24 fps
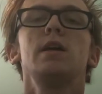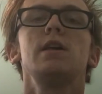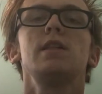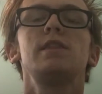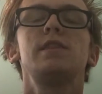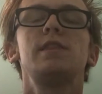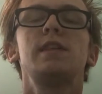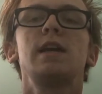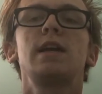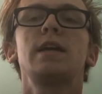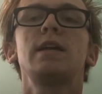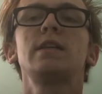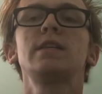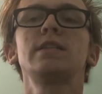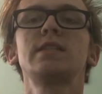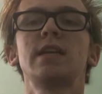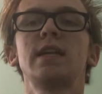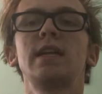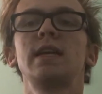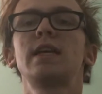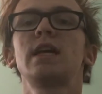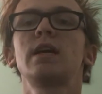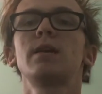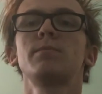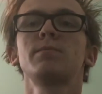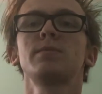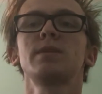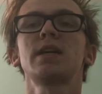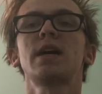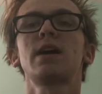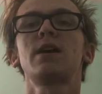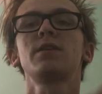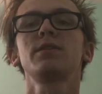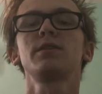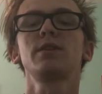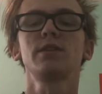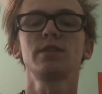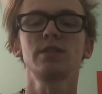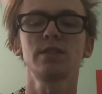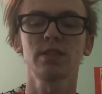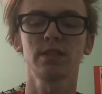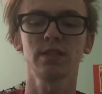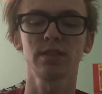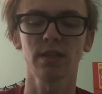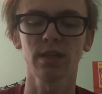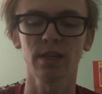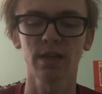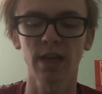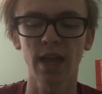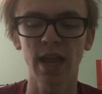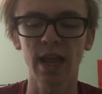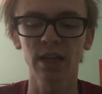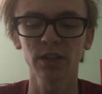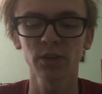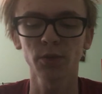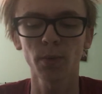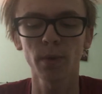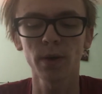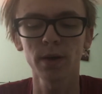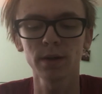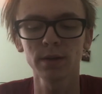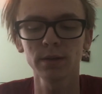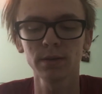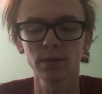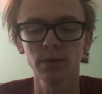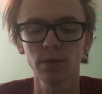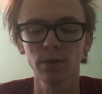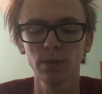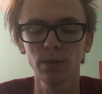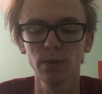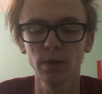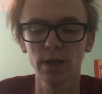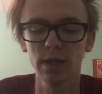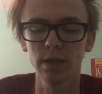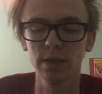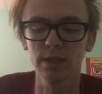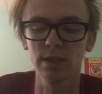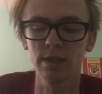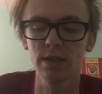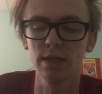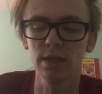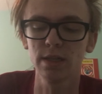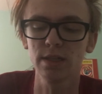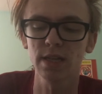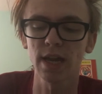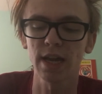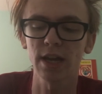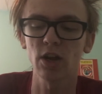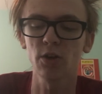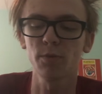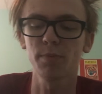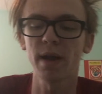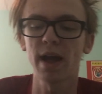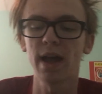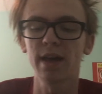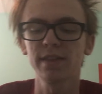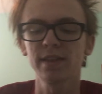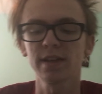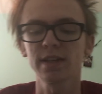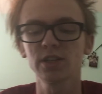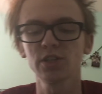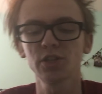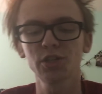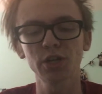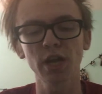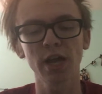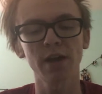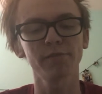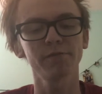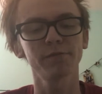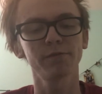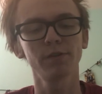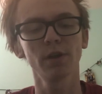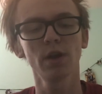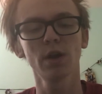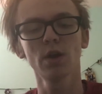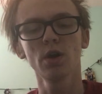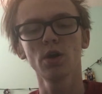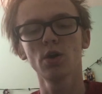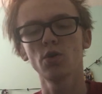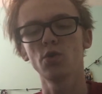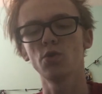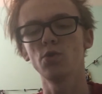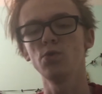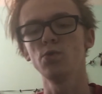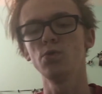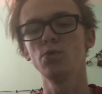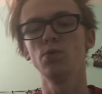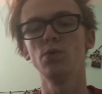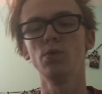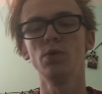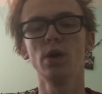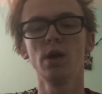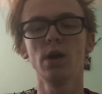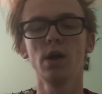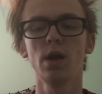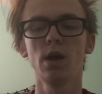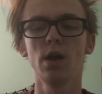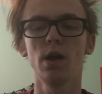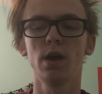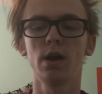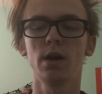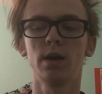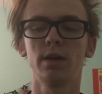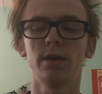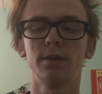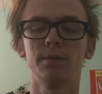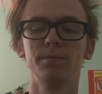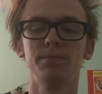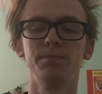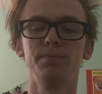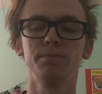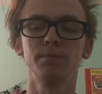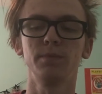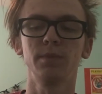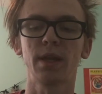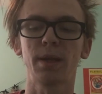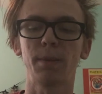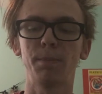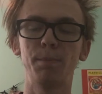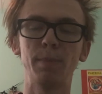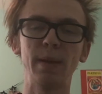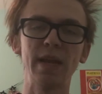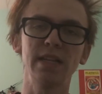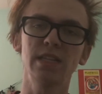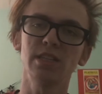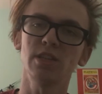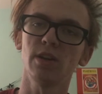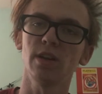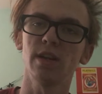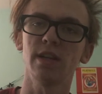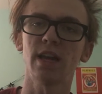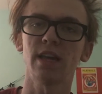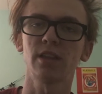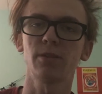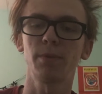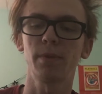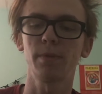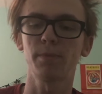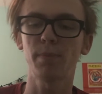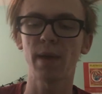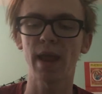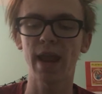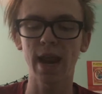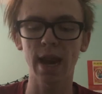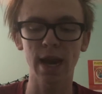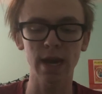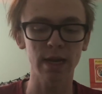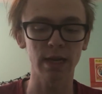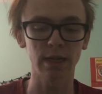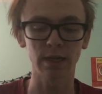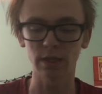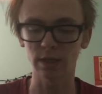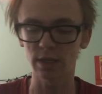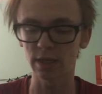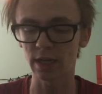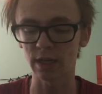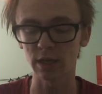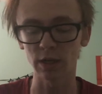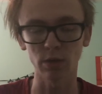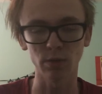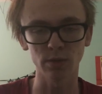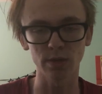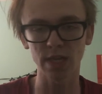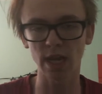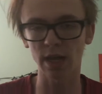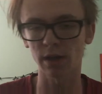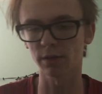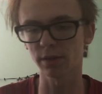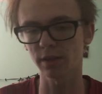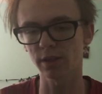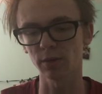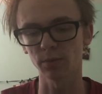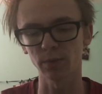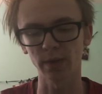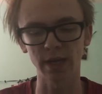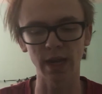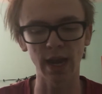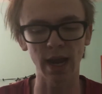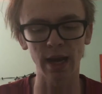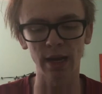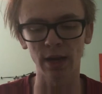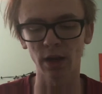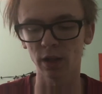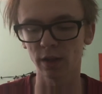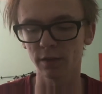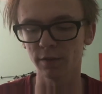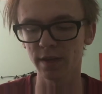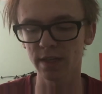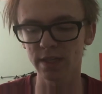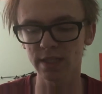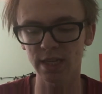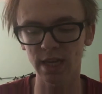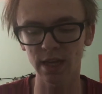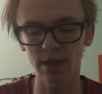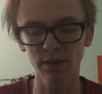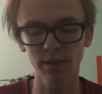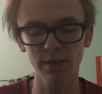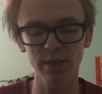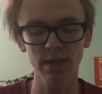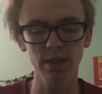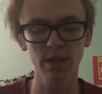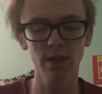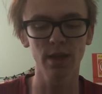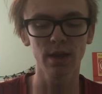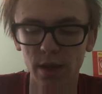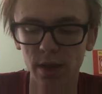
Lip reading: things, and he comes out. There's Antoine, who is the psychopathic chef who like beats you to death with the pan and can use health to regain all of his health.